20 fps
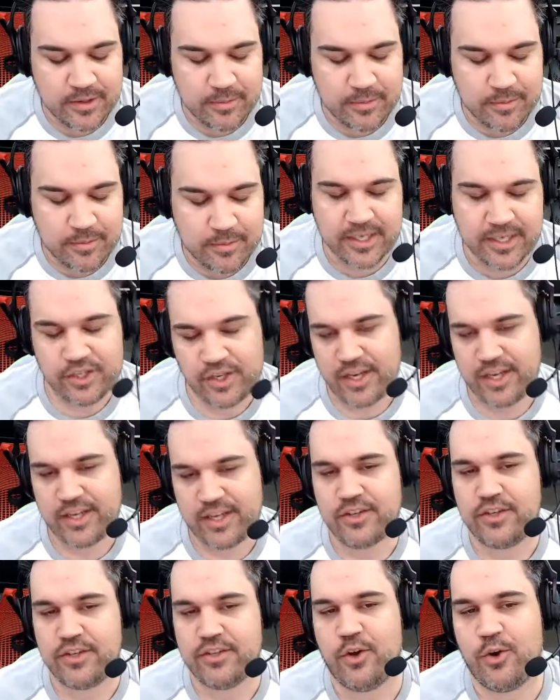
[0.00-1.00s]
big
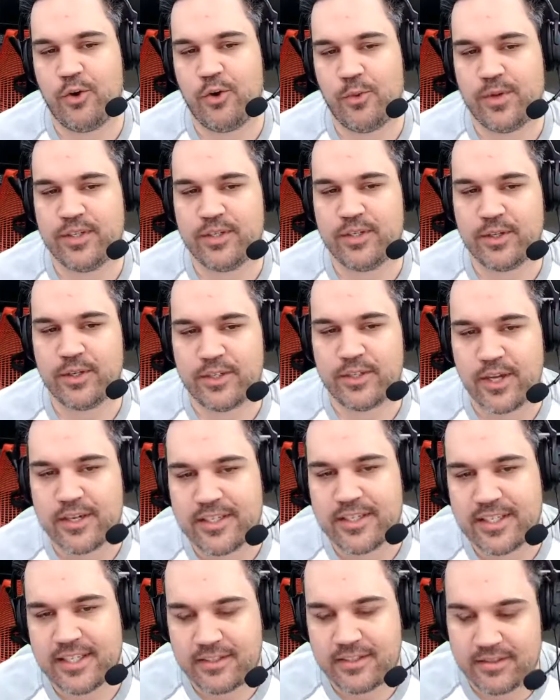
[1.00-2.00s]
changes always look
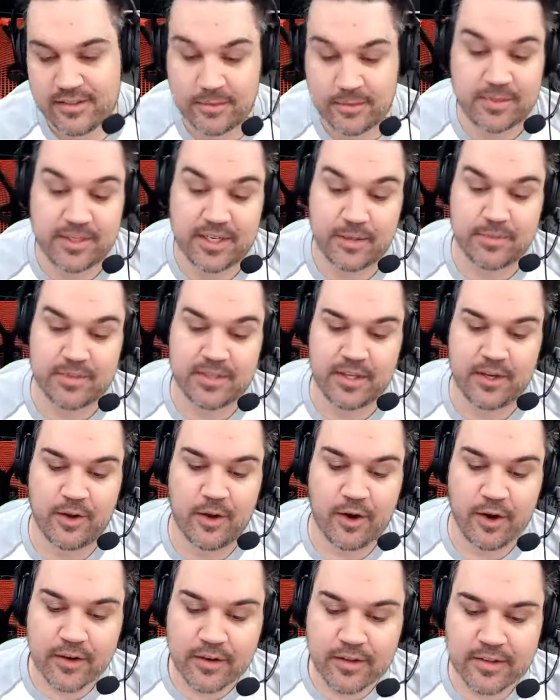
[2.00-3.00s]
daunting. Sometimes they
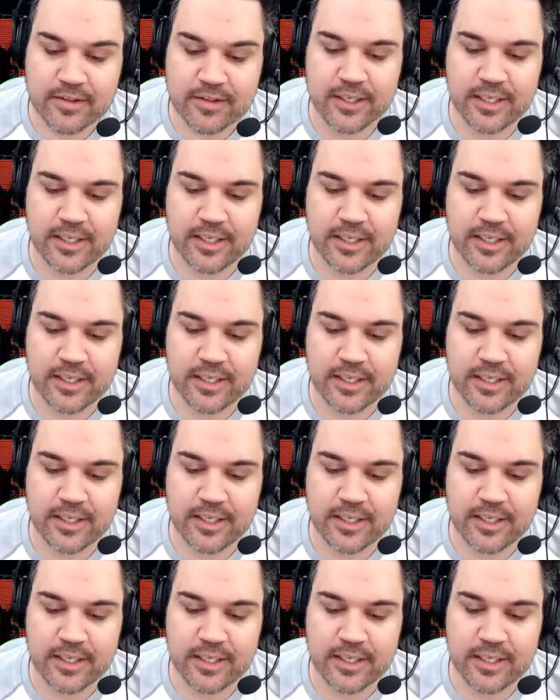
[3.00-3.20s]
are.